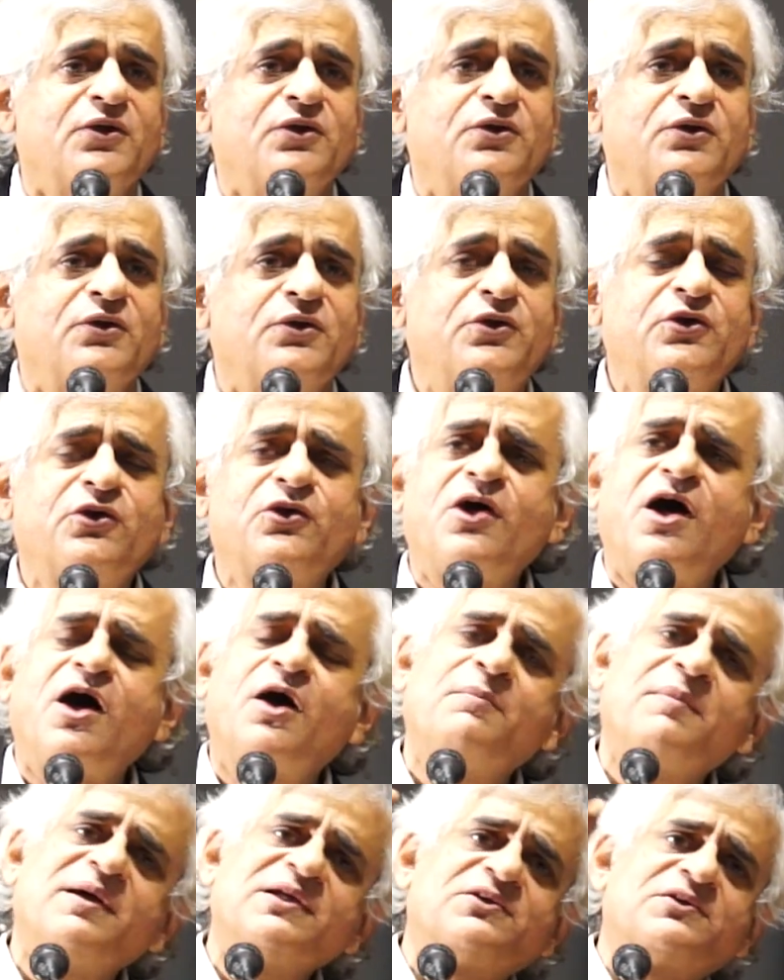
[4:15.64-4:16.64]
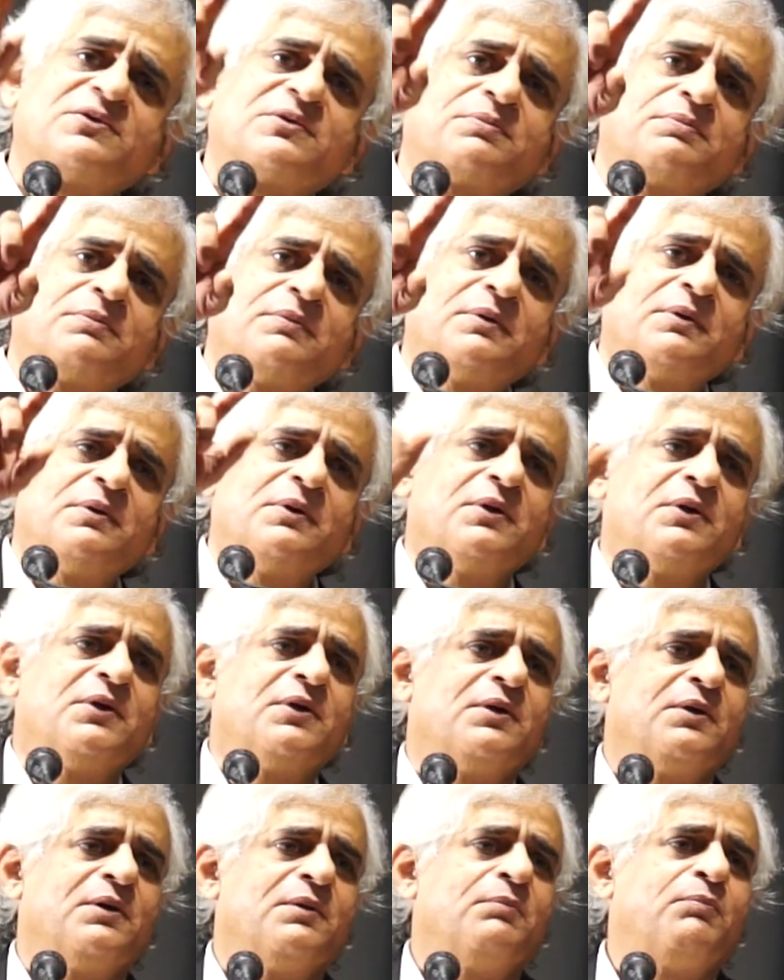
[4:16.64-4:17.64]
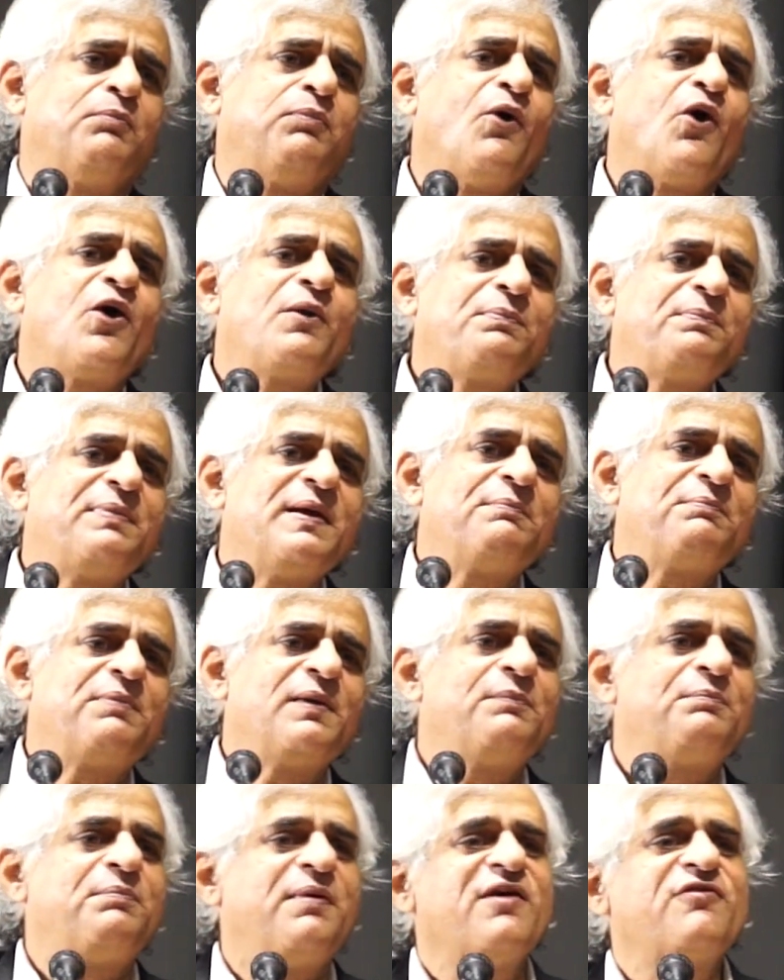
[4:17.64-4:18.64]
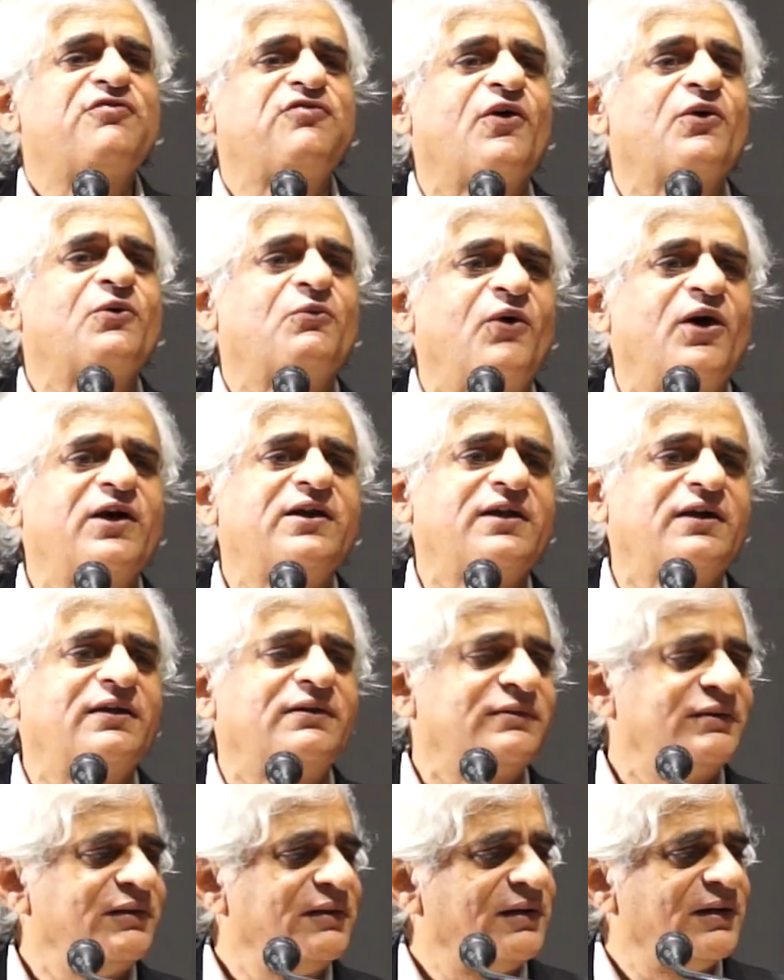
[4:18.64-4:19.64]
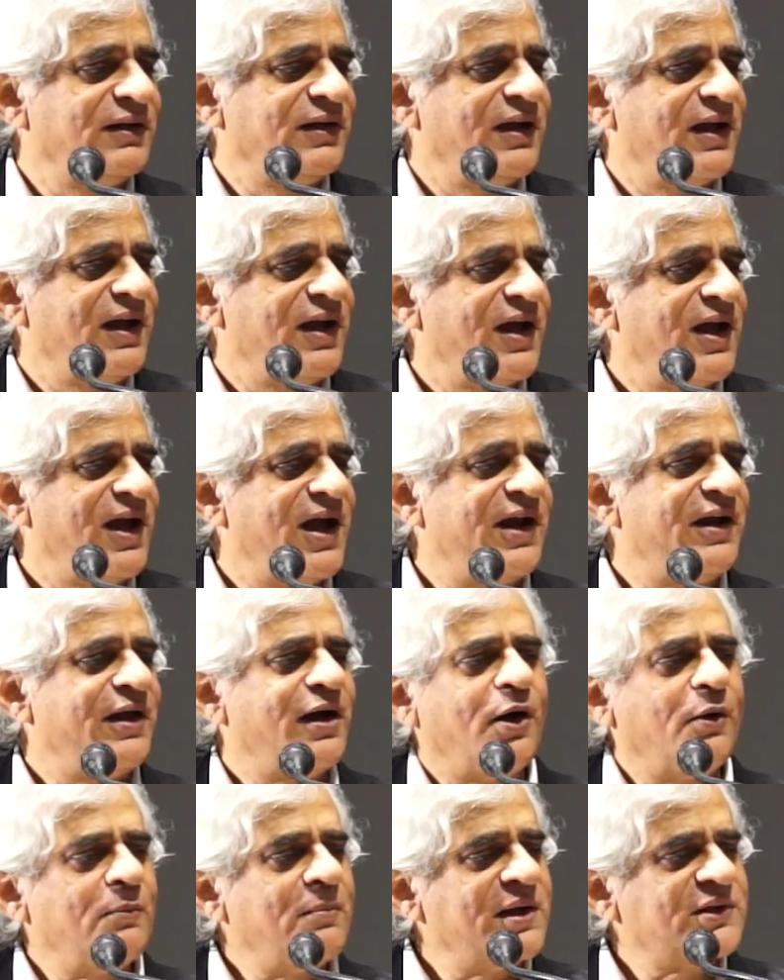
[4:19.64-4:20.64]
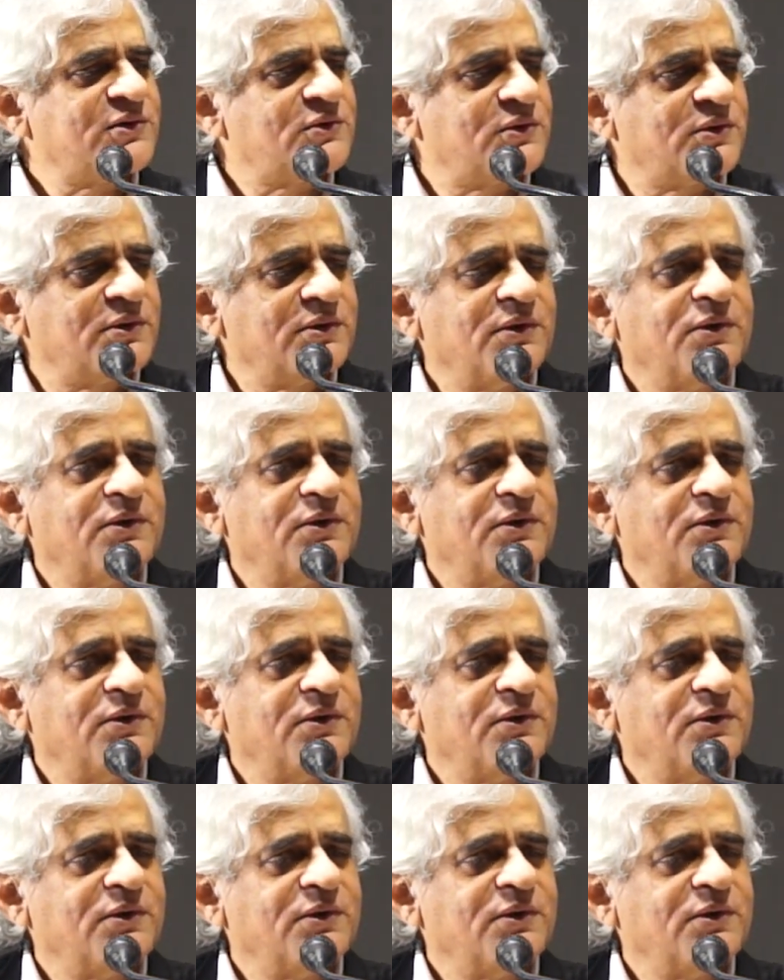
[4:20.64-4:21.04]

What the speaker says: Do you know how much poor people pay for water and how much